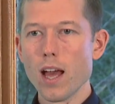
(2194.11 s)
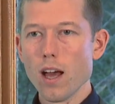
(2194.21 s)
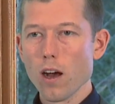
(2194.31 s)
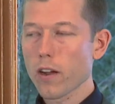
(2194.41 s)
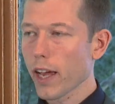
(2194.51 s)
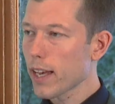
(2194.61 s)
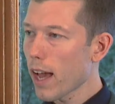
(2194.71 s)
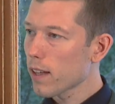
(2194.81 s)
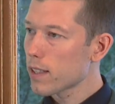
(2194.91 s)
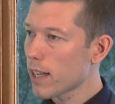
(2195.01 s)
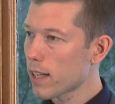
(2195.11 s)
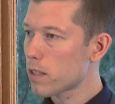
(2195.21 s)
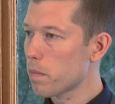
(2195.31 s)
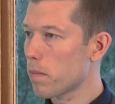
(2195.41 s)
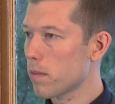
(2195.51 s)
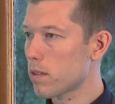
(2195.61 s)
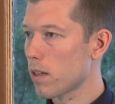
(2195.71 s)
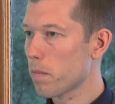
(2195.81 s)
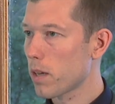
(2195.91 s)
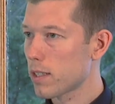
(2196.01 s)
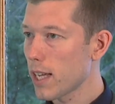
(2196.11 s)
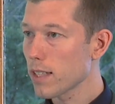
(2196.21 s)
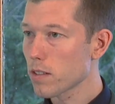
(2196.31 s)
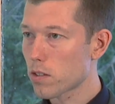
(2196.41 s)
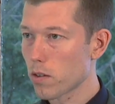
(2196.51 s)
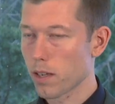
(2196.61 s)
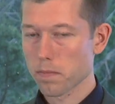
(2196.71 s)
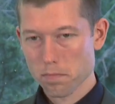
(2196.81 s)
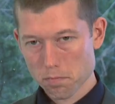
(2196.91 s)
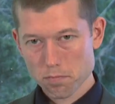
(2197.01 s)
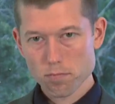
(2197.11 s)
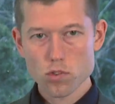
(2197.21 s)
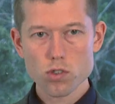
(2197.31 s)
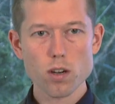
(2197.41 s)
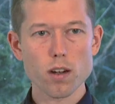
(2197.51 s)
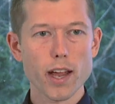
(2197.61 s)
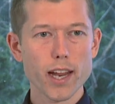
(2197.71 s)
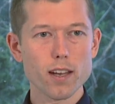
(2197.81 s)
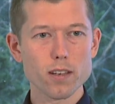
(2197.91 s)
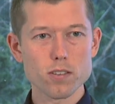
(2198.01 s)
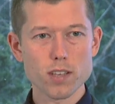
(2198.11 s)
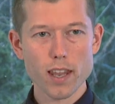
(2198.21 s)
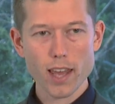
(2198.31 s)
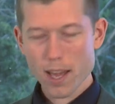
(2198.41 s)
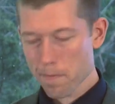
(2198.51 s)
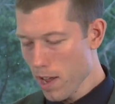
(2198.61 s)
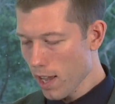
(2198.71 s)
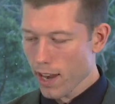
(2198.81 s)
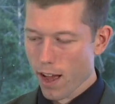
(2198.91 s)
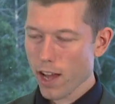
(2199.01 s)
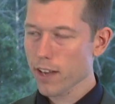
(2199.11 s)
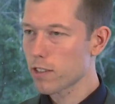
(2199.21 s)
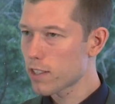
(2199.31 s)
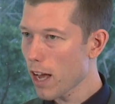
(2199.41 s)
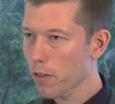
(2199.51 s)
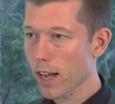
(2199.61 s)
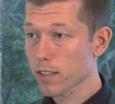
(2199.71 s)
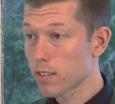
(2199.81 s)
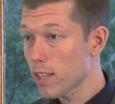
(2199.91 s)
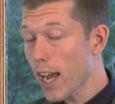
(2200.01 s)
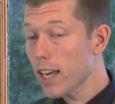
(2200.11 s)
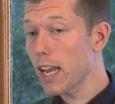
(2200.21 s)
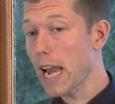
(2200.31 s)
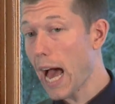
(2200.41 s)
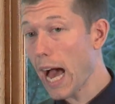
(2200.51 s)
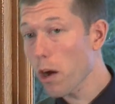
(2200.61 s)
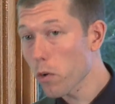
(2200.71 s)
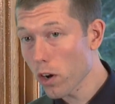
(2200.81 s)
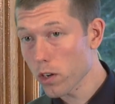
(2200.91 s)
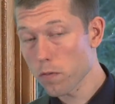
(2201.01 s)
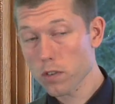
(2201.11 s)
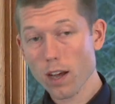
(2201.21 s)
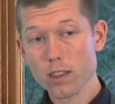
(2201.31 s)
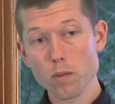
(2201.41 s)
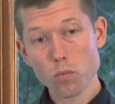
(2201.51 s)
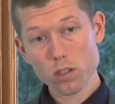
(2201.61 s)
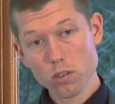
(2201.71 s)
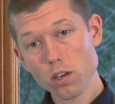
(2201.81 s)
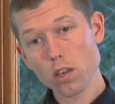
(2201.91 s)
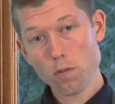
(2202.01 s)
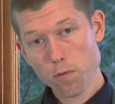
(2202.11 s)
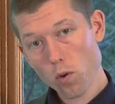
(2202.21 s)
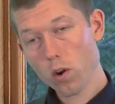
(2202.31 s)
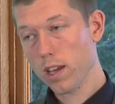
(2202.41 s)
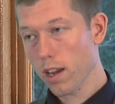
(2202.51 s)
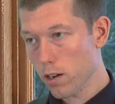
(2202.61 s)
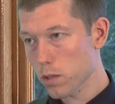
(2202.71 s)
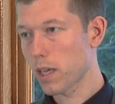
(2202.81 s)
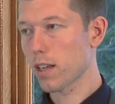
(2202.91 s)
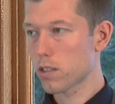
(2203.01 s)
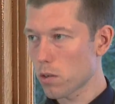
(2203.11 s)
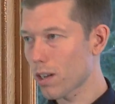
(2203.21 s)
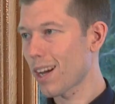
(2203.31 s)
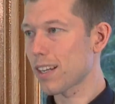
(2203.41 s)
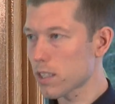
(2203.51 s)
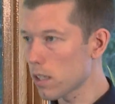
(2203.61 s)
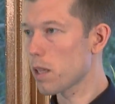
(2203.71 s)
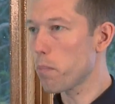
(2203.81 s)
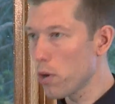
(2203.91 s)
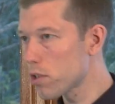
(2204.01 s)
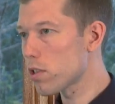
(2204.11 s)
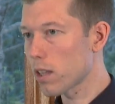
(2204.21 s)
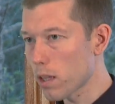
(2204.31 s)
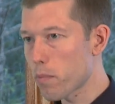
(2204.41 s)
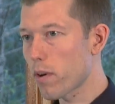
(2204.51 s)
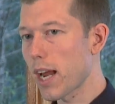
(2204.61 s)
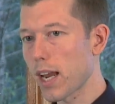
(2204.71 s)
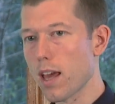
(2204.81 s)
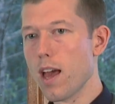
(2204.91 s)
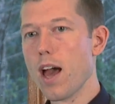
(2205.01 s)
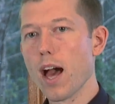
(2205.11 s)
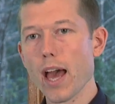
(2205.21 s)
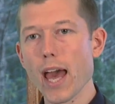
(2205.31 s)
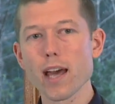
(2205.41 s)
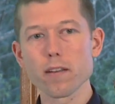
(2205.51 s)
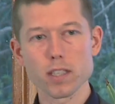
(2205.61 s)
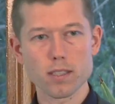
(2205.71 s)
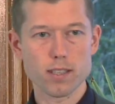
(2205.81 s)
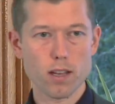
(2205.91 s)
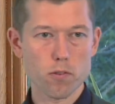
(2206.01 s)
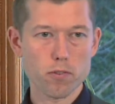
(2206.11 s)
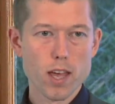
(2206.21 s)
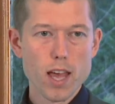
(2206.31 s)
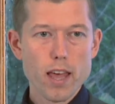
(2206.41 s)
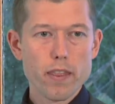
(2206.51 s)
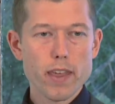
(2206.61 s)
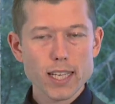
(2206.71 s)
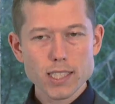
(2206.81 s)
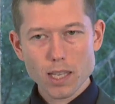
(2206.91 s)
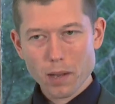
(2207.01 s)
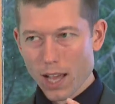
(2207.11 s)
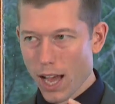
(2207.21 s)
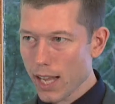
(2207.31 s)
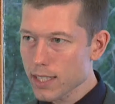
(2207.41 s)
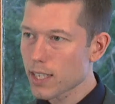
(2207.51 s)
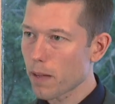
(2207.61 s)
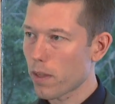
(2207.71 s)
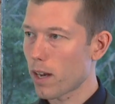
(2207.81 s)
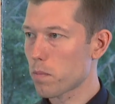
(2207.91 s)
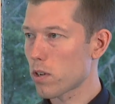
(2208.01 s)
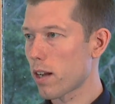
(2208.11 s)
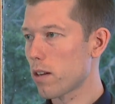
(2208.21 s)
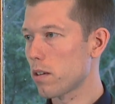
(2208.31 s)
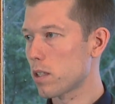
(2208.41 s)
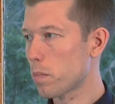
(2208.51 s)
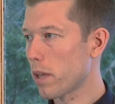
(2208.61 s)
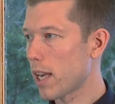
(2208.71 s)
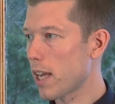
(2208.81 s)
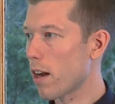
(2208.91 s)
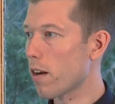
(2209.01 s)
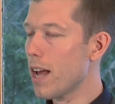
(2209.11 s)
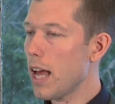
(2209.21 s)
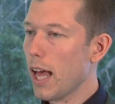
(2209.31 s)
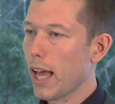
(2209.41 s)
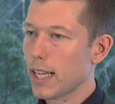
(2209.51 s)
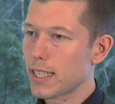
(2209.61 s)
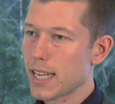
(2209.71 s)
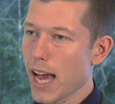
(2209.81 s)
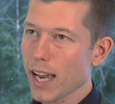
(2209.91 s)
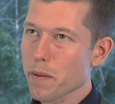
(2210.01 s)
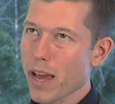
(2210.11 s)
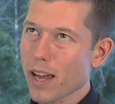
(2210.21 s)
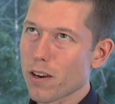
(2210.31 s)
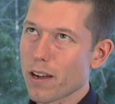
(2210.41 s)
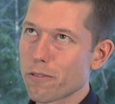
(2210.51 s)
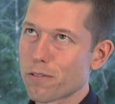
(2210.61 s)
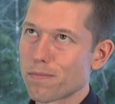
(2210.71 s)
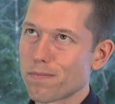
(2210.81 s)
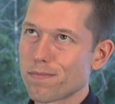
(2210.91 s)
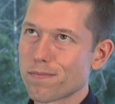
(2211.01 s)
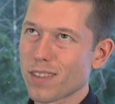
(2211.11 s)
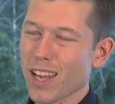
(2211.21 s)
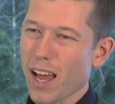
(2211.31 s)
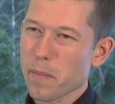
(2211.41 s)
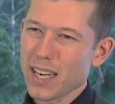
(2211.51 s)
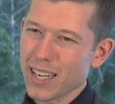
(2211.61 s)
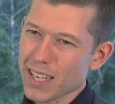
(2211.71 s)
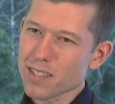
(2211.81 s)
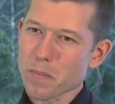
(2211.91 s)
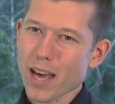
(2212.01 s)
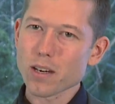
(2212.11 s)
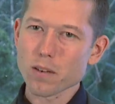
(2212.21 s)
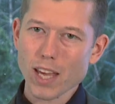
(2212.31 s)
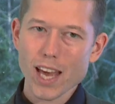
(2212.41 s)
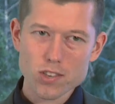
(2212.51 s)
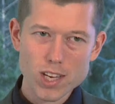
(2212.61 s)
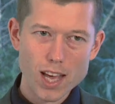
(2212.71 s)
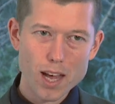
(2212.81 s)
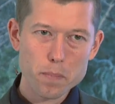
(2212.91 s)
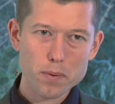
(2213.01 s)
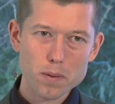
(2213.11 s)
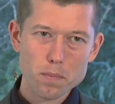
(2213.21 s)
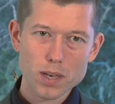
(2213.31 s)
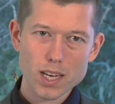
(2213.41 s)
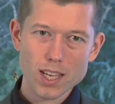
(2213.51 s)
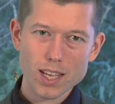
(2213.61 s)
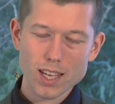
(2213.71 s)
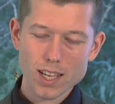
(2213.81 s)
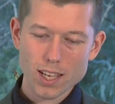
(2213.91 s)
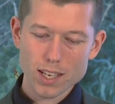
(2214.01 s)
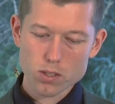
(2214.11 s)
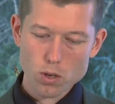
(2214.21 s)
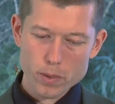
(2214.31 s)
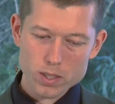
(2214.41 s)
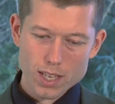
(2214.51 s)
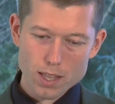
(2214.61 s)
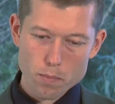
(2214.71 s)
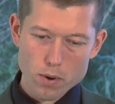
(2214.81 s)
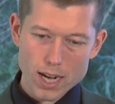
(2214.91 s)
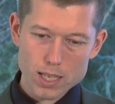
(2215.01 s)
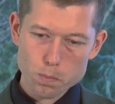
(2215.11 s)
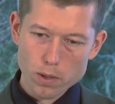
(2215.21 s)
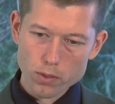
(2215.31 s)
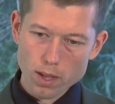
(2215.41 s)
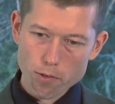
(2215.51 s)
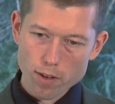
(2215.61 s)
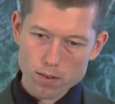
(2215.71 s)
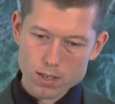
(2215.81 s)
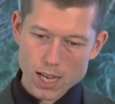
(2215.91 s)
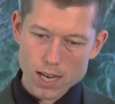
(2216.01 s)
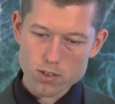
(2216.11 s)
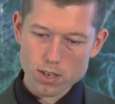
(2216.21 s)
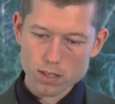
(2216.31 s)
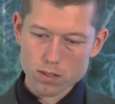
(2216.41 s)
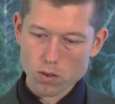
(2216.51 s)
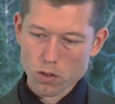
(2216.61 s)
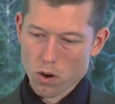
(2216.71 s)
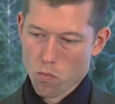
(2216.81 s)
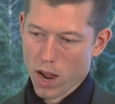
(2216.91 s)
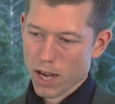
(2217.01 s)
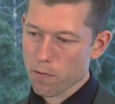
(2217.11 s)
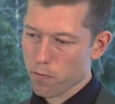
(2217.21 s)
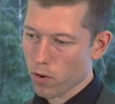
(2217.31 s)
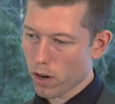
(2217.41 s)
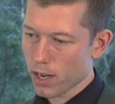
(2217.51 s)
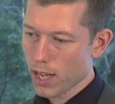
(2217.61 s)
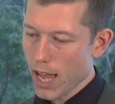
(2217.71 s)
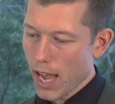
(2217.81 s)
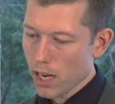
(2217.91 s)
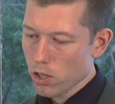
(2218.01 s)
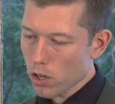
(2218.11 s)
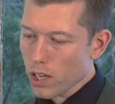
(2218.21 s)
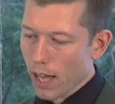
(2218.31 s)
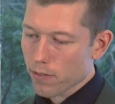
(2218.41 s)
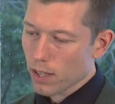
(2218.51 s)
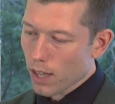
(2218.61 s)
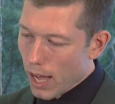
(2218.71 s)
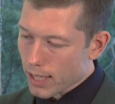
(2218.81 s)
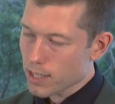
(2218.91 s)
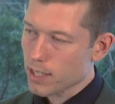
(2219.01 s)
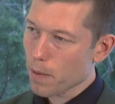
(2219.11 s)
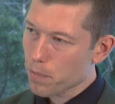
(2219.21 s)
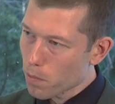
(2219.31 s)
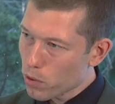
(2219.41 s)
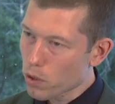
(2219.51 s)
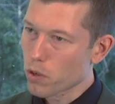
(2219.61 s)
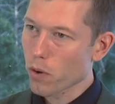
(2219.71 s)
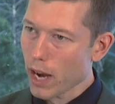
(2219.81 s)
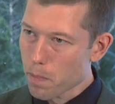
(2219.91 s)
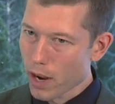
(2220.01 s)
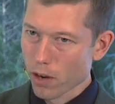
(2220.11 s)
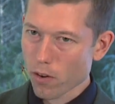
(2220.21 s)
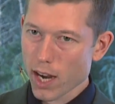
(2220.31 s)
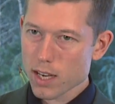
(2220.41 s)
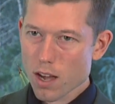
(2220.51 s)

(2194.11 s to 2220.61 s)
Okay, now let's add some tens to it. Sure, I can understand that. Now hundreds, now thousands. And in an hour, you've taught them what took you 4 years because you were constantly pushing the brain ahead of itself. That's the concept that I'm trying to explain here. It's not a matter of, it is a matter of catching up, but it's almost that the brain has built that foundation so they're ready for it, and you don't have to lockstep them through grade by grade.